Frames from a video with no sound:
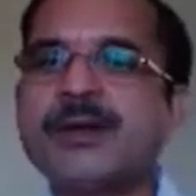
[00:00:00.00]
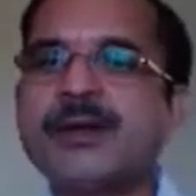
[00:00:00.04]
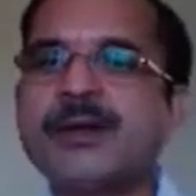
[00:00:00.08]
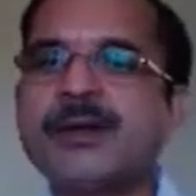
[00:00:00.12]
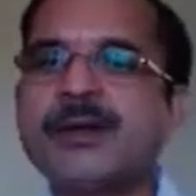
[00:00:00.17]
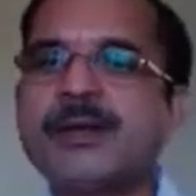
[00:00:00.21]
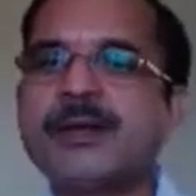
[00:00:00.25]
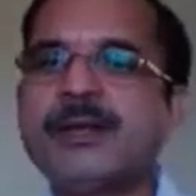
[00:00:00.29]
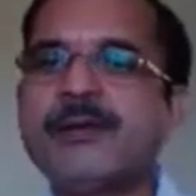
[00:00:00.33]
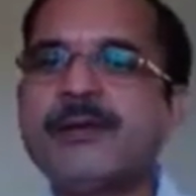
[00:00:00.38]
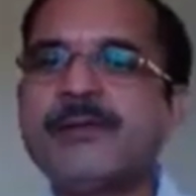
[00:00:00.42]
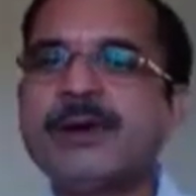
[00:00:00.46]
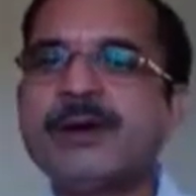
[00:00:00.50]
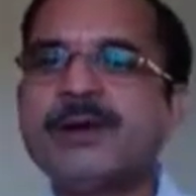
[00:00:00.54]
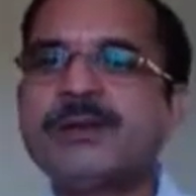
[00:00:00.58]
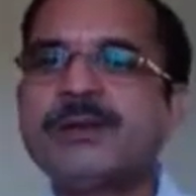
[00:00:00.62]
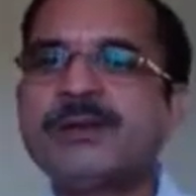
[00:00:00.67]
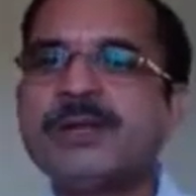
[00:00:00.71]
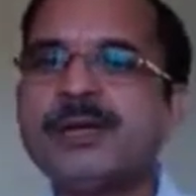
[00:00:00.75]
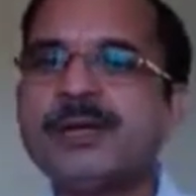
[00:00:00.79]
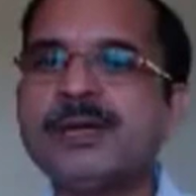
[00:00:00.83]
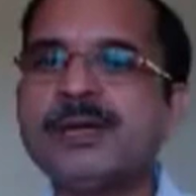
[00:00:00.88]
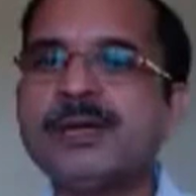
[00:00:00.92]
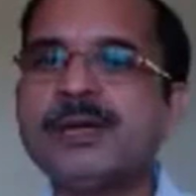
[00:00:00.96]
So
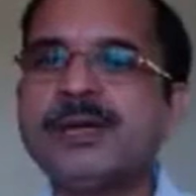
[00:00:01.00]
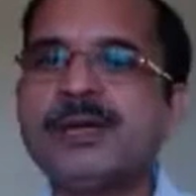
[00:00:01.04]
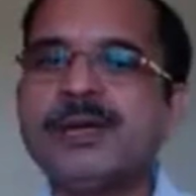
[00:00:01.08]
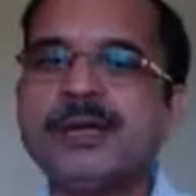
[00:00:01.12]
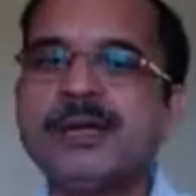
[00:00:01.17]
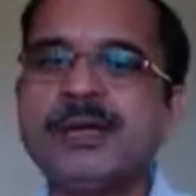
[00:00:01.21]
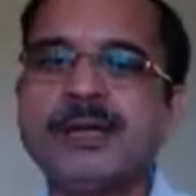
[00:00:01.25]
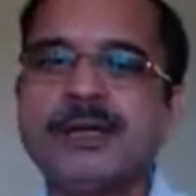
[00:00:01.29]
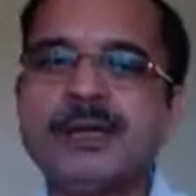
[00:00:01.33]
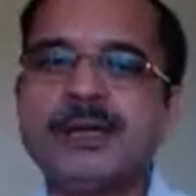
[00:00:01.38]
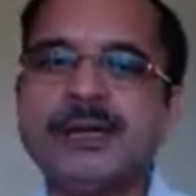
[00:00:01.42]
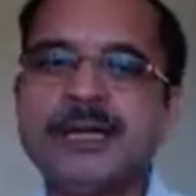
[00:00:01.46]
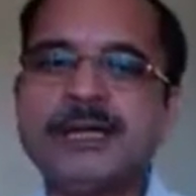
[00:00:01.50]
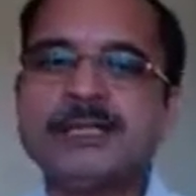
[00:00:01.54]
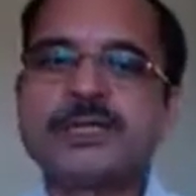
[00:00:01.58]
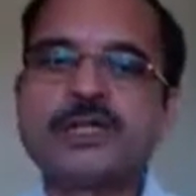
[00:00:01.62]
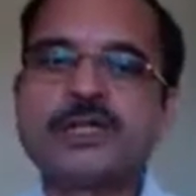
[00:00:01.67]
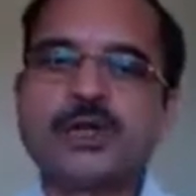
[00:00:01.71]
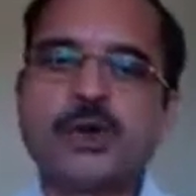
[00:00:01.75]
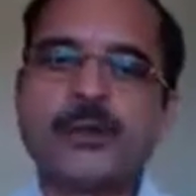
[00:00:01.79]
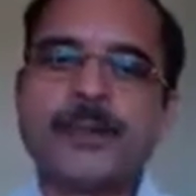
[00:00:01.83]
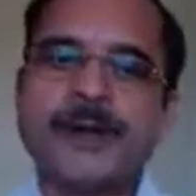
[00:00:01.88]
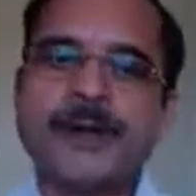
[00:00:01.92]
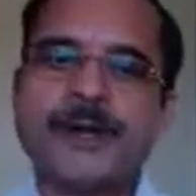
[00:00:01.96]
these are different
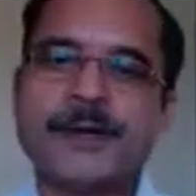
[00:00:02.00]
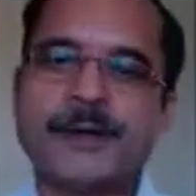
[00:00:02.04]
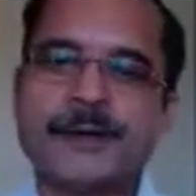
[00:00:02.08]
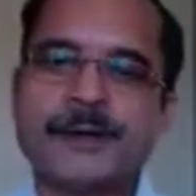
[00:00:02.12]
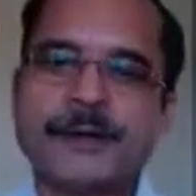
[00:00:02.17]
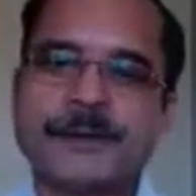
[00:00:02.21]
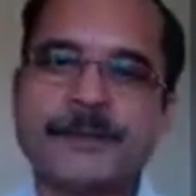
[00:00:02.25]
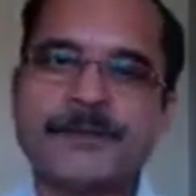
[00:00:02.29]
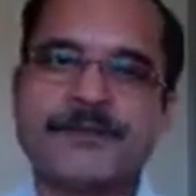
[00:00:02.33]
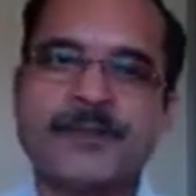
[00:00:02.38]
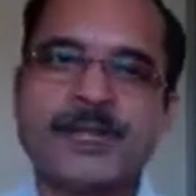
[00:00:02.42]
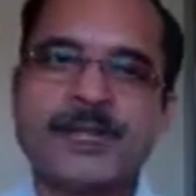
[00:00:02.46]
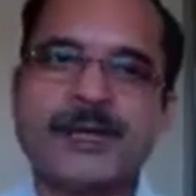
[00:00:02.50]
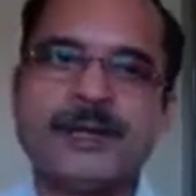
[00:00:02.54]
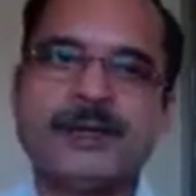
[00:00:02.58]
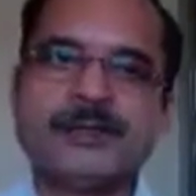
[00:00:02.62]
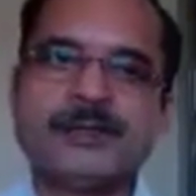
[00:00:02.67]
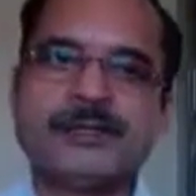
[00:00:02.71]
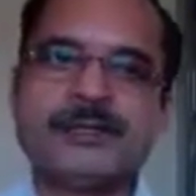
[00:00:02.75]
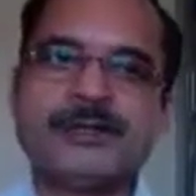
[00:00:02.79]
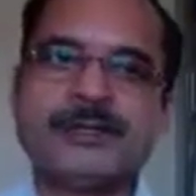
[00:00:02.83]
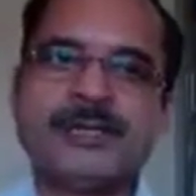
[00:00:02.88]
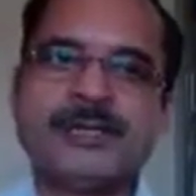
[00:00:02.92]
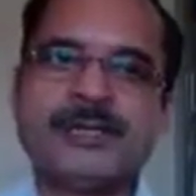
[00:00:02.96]
layers
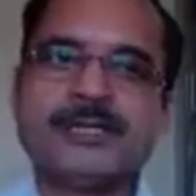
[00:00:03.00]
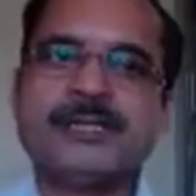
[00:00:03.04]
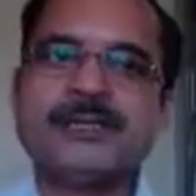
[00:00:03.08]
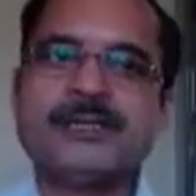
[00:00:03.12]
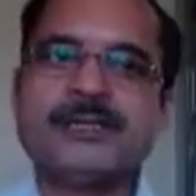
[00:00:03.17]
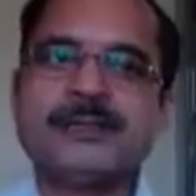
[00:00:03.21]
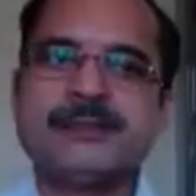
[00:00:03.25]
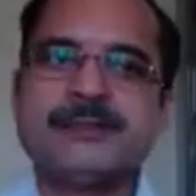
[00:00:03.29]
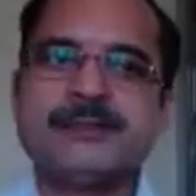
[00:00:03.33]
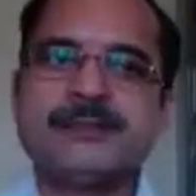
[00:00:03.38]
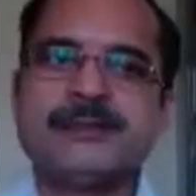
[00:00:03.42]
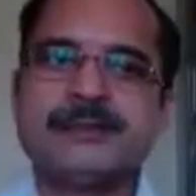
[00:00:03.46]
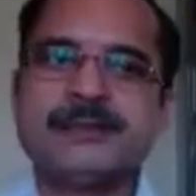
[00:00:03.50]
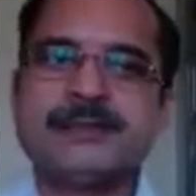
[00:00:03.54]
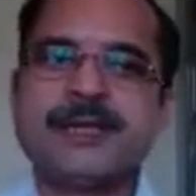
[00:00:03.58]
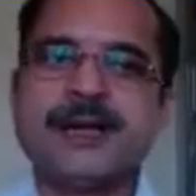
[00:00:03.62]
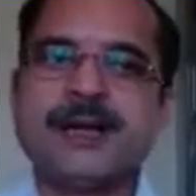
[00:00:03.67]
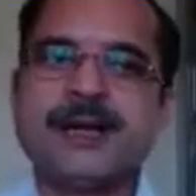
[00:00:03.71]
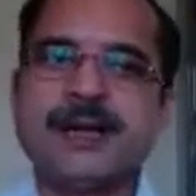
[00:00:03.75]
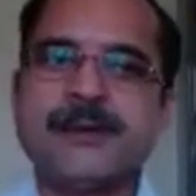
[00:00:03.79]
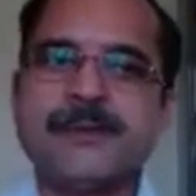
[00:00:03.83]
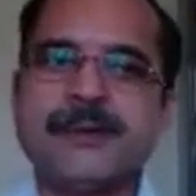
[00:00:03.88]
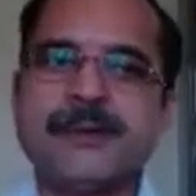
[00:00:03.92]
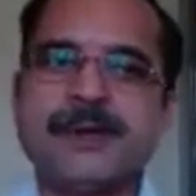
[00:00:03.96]
how this
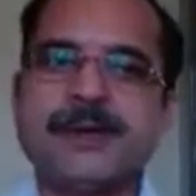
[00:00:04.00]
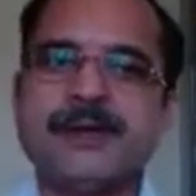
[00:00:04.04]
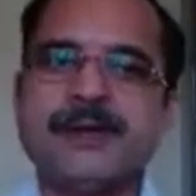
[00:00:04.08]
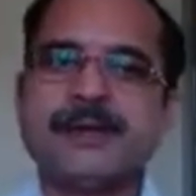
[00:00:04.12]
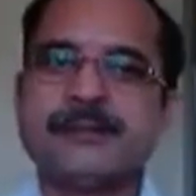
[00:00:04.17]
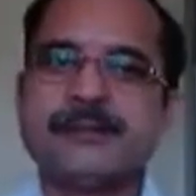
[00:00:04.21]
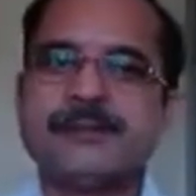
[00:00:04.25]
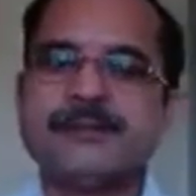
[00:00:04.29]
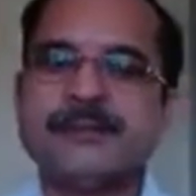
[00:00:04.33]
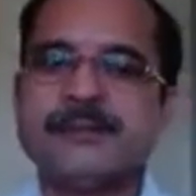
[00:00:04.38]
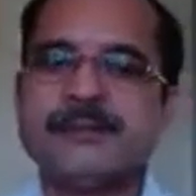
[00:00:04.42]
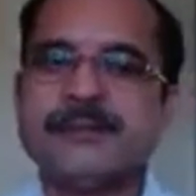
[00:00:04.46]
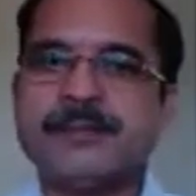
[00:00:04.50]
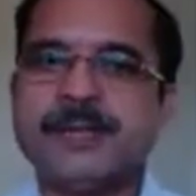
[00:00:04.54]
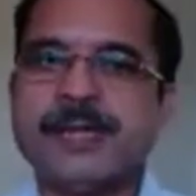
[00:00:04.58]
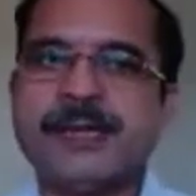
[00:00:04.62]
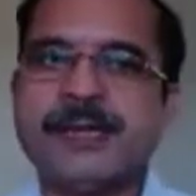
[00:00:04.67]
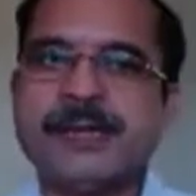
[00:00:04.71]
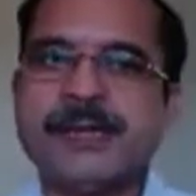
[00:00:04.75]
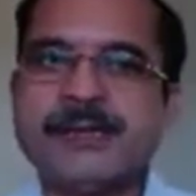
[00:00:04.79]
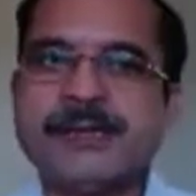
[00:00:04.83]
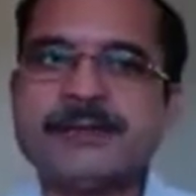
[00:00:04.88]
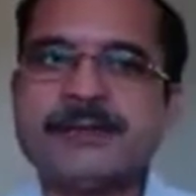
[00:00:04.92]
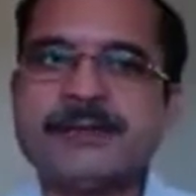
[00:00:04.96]
interfacing takes
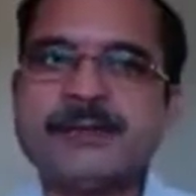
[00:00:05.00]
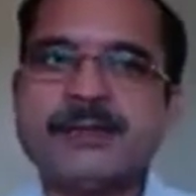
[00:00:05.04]
place.